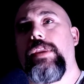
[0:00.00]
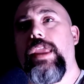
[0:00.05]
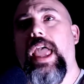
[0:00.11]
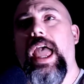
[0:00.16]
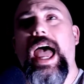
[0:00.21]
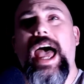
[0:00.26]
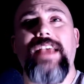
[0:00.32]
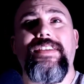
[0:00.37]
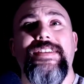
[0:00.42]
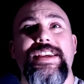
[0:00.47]

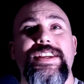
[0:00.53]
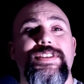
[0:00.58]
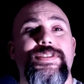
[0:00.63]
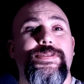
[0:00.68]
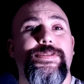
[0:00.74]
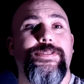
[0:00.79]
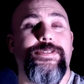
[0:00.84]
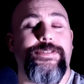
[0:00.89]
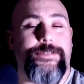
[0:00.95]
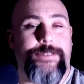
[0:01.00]
as it's
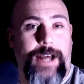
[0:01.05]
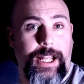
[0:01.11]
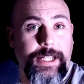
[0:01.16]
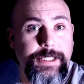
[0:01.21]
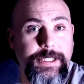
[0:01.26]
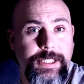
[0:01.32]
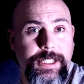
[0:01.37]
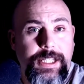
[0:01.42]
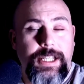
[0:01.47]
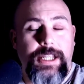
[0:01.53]

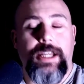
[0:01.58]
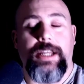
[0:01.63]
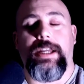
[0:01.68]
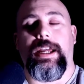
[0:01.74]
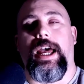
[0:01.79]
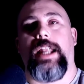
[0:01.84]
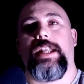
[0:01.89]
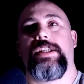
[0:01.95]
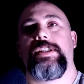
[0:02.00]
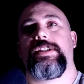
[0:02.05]
fun
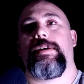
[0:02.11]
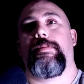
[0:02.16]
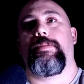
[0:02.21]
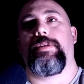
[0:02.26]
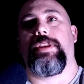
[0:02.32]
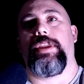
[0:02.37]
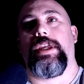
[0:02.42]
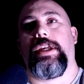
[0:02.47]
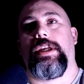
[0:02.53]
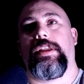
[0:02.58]
and
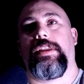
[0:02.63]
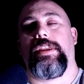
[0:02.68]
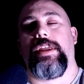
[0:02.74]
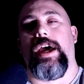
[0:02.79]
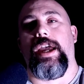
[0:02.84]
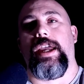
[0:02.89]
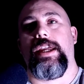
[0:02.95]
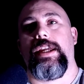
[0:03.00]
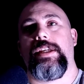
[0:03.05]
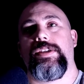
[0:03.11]
something
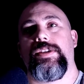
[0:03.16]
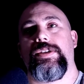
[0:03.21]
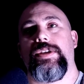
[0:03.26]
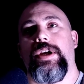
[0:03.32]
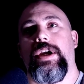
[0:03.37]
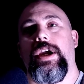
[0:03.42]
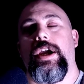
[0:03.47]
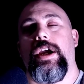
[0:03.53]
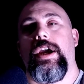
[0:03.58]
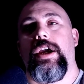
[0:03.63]
that is
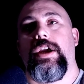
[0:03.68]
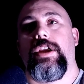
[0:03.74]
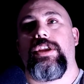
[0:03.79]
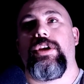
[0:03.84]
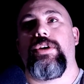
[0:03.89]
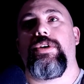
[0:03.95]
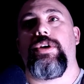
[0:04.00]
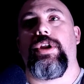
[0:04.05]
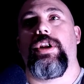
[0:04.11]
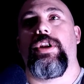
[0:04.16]

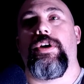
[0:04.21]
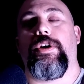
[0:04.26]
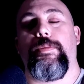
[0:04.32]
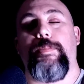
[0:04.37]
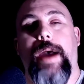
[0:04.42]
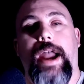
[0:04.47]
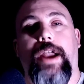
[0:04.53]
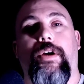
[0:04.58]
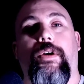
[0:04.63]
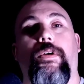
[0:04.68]
you can look
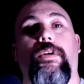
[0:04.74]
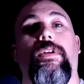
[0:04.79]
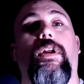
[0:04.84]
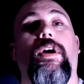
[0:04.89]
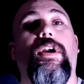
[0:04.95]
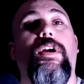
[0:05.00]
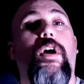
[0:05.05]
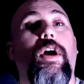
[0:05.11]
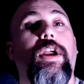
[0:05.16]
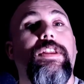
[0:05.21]
back on
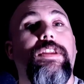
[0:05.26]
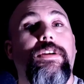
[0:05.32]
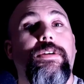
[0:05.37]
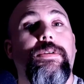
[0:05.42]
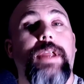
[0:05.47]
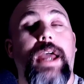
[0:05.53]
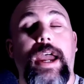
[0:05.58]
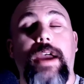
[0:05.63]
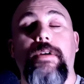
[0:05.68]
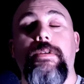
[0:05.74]
like I do
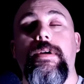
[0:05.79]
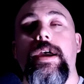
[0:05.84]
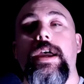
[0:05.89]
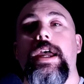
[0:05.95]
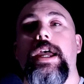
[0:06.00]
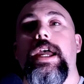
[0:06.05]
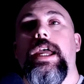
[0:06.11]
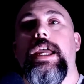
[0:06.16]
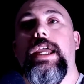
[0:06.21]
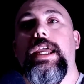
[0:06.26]
now,
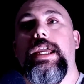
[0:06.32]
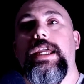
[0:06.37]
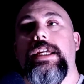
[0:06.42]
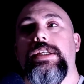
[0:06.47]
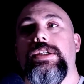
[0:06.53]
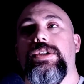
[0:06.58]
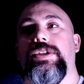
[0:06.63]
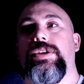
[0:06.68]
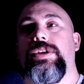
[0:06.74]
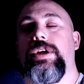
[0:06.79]

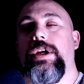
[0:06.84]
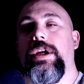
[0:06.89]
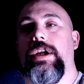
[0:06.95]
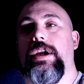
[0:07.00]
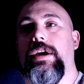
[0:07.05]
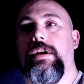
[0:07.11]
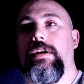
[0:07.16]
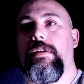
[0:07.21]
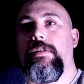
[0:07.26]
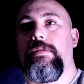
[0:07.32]
is
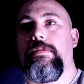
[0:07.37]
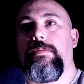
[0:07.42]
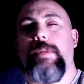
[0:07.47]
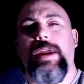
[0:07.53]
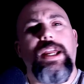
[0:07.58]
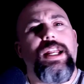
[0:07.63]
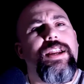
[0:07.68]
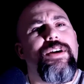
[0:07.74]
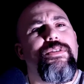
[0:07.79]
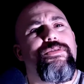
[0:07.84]

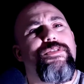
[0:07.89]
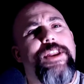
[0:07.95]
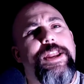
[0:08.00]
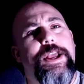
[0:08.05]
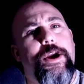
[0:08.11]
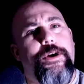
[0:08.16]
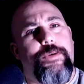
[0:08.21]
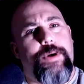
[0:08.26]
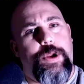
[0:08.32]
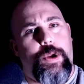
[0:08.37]
make little
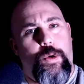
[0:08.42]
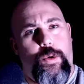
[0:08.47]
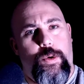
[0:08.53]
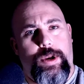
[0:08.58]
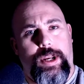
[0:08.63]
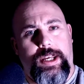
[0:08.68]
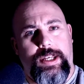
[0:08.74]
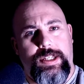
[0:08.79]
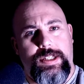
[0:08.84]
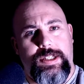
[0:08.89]
video
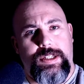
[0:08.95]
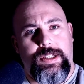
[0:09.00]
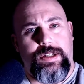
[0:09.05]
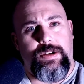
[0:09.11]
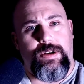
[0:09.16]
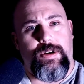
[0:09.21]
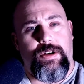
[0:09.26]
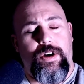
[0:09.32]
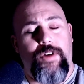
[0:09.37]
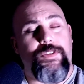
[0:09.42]
recordings
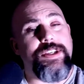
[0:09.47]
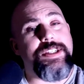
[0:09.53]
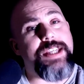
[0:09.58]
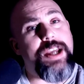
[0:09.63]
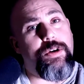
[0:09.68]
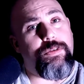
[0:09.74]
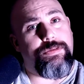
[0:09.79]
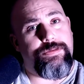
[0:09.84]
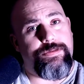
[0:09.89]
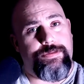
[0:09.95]
of
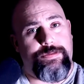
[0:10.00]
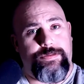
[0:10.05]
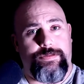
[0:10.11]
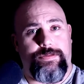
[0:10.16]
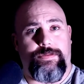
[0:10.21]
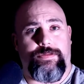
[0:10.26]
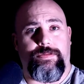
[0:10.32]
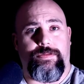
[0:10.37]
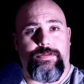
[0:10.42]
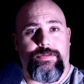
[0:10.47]
yourself,
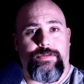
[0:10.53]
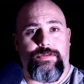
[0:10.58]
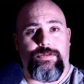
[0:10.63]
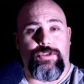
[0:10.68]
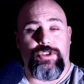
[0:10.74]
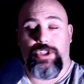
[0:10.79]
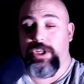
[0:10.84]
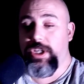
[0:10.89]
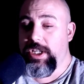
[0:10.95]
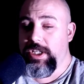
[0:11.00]

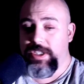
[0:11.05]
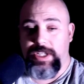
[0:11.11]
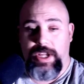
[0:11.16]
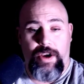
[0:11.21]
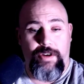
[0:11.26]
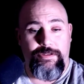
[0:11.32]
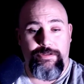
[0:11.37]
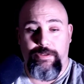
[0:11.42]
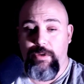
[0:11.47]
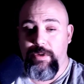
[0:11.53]
to
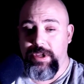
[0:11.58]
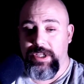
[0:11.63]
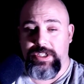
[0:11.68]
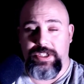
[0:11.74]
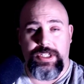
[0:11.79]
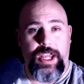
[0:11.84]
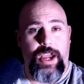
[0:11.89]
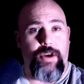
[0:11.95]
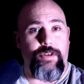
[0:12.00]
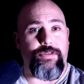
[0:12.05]
yourself, for
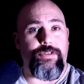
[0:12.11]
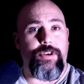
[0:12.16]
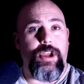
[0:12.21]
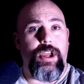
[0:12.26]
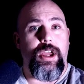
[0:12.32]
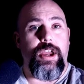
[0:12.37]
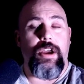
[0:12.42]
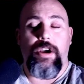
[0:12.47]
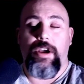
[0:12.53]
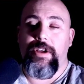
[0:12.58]
yourself,
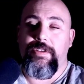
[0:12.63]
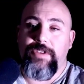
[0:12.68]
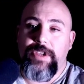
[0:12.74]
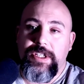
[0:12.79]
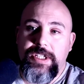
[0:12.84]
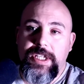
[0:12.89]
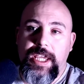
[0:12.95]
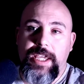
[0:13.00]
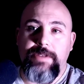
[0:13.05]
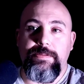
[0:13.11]
of your
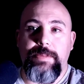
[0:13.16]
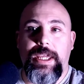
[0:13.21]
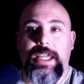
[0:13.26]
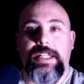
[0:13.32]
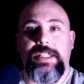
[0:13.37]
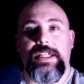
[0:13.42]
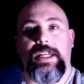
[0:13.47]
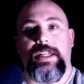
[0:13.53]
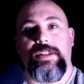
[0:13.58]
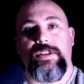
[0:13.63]
team
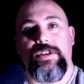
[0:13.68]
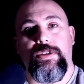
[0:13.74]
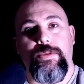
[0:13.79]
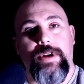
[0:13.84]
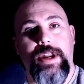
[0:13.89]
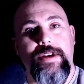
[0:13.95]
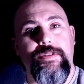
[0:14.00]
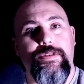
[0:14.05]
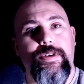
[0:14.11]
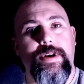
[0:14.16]
meetings or
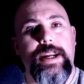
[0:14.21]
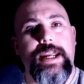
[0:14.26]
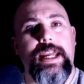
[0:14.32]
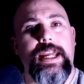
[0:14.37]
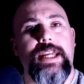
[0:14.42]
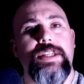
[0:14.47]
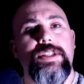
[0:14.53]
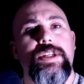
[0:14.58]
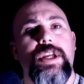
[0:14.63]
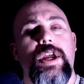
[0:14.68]
whatever it is.